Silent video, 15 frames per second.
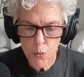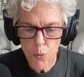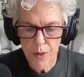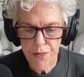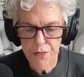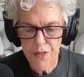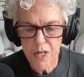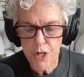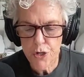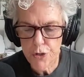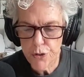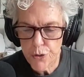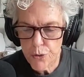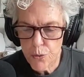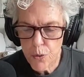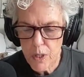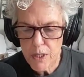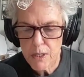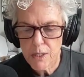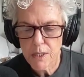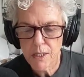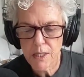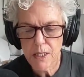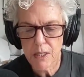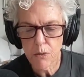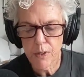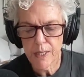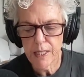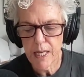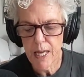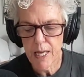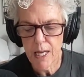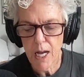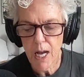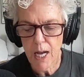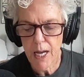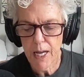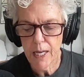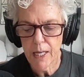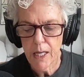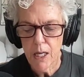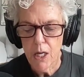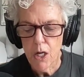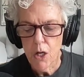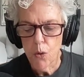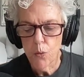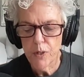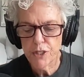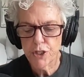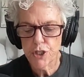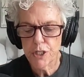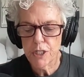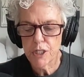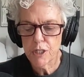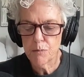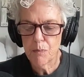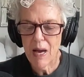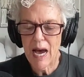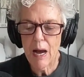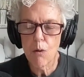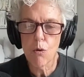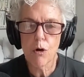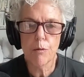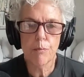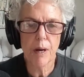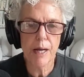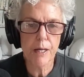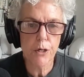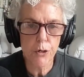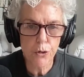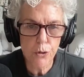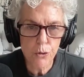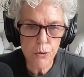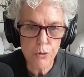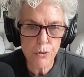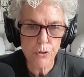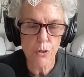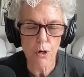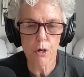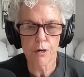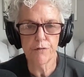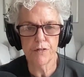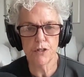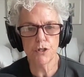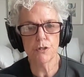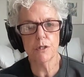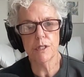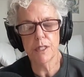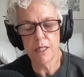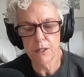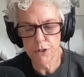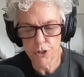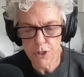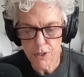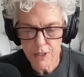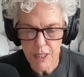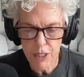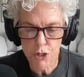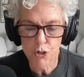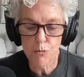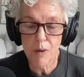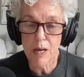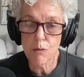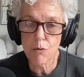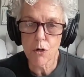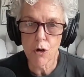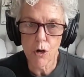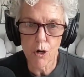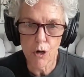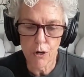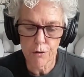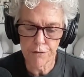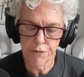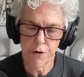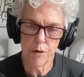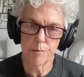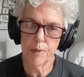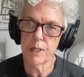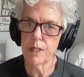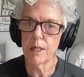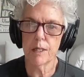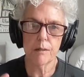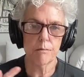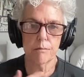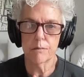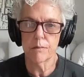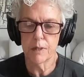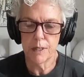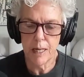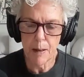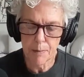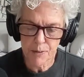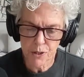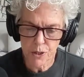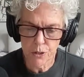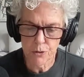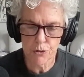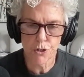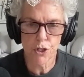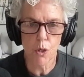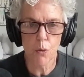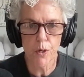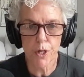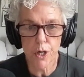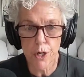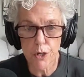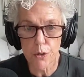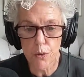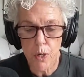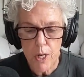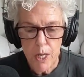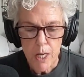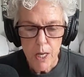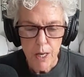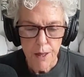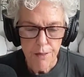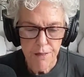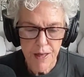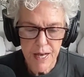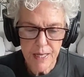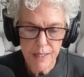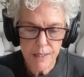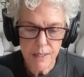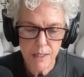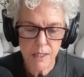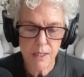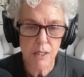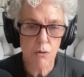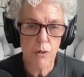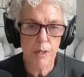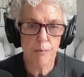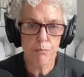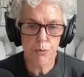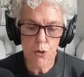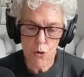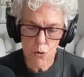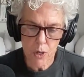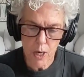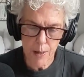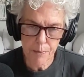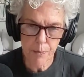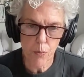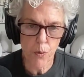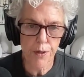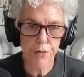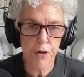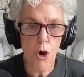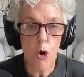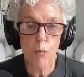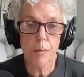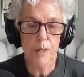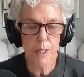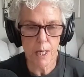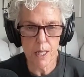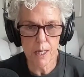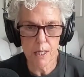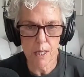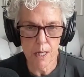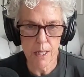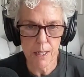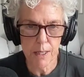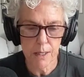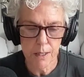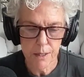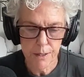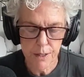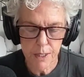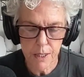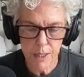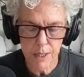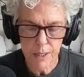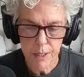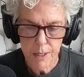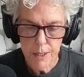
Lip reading: with the new Siri AI, which is powered by Google's artificial intelligence. And you may recall from, I think, an episode or so ago that Siri broke up with OpenAI, the